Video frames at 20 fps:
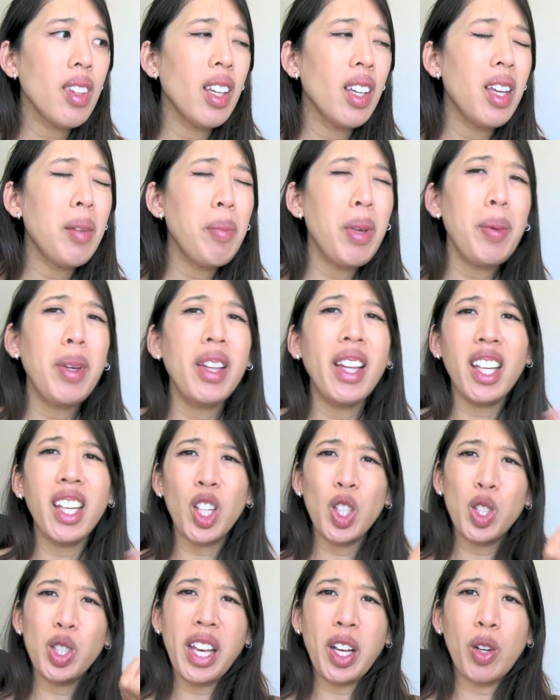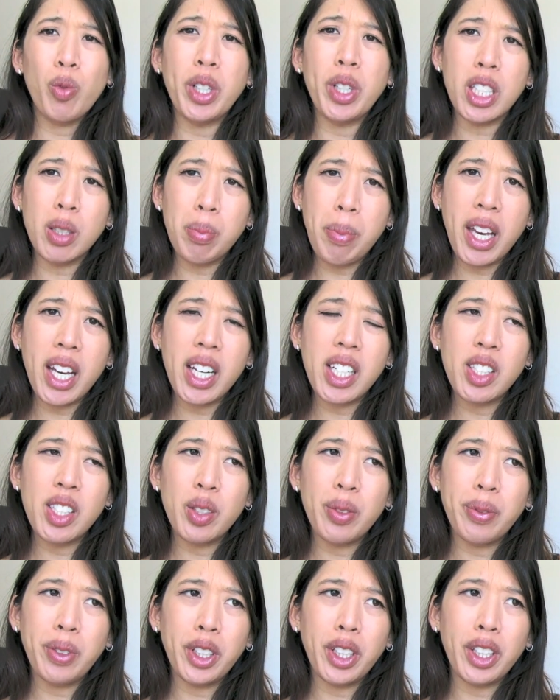and maybe like those like
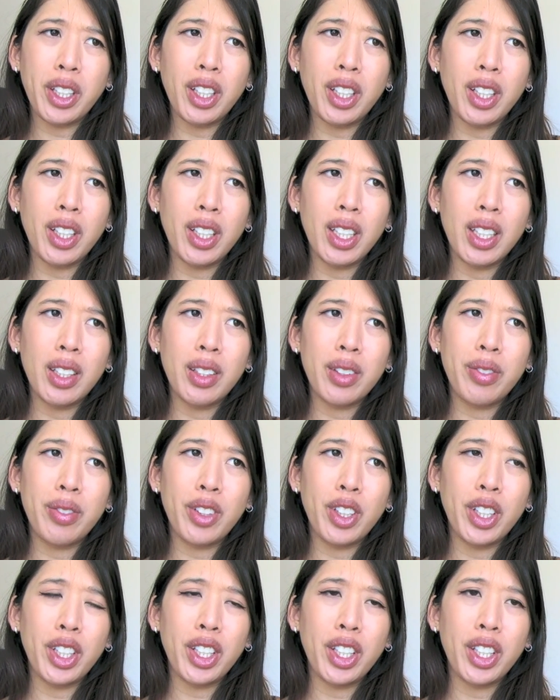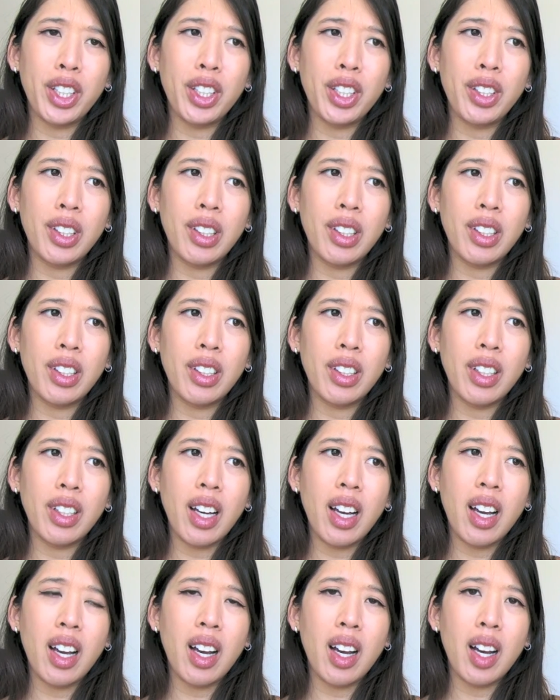wristbands for for
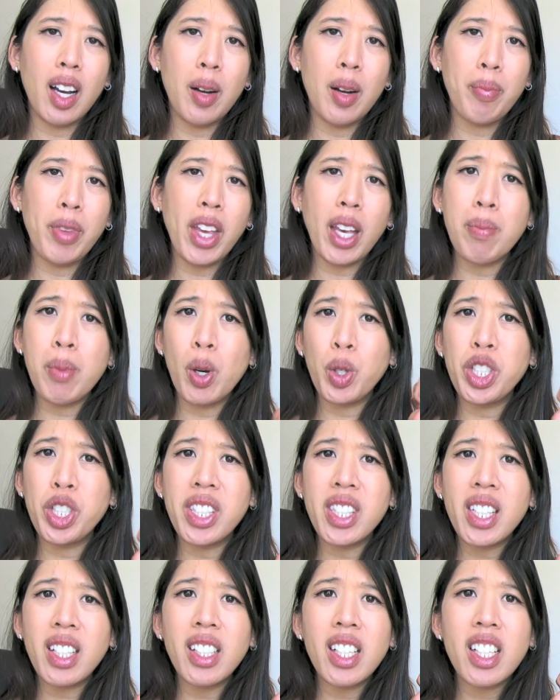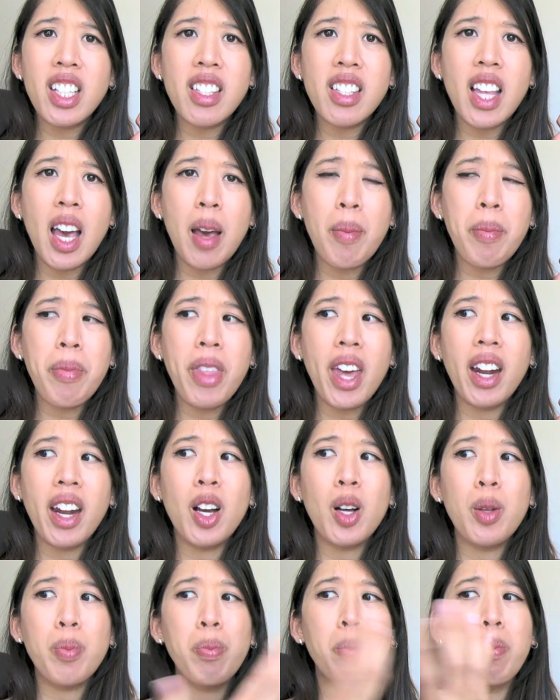um, like motion sickness that that
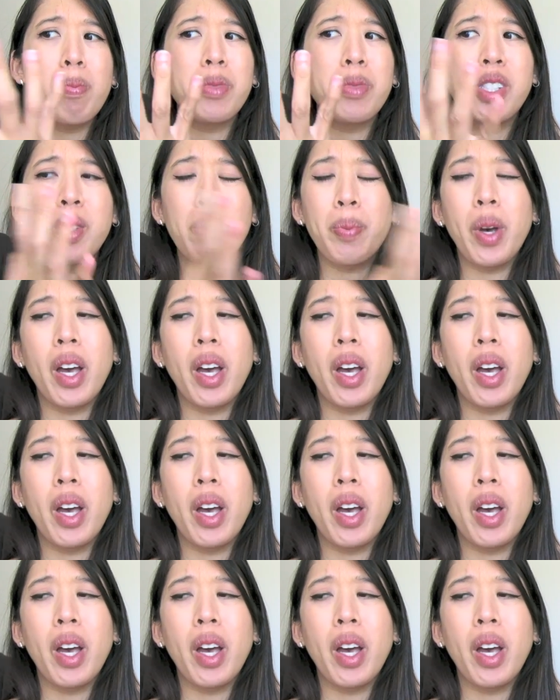helps.